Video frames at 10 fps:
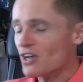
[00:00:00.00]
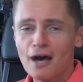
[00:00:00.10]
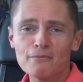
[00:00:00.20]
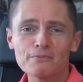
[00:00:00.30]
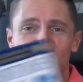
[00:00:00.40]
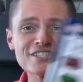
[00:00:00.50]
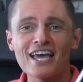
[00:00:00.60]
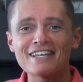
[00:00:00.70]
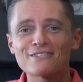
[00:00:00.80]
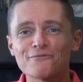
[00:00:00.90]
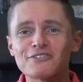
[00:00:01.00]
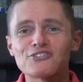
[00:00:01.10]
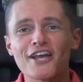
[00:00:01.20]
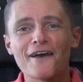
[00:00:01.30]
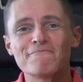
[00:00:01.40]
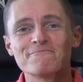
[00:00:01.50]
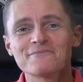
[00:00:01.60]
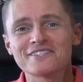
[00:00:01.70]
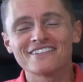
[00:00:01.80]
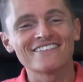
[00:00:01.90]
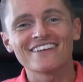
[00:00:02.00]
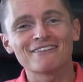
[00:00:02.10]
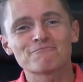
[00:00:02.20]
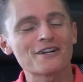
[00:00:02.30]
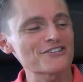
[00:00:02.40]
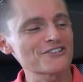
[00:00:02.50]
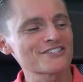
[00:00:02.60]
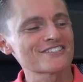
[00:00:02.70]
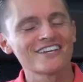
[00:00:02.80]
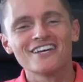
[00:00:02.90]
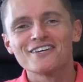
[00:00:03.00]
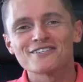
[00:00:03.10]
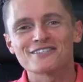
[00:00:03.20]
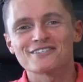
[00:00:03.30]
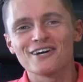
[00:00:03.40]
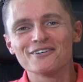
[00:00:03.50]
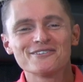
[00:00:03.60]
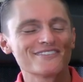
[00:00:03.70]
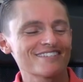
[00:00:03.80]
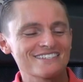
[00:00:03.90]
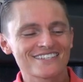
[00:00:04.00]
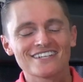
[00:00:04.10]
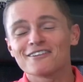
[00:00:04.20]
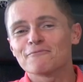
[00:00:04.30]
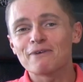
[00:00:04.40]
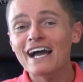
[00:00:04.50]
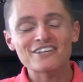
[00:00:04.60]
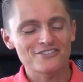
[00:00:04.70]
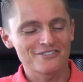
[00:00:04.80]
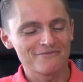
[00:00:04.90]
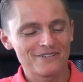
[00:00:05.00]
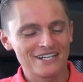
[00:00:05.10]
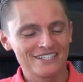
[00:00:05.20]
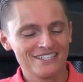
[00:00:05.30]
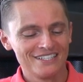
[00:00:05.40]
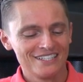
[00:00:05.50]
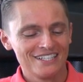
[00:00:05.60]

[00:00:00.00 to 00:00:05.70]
I'm obsessed with gems and precious stones. It's another passion of mine.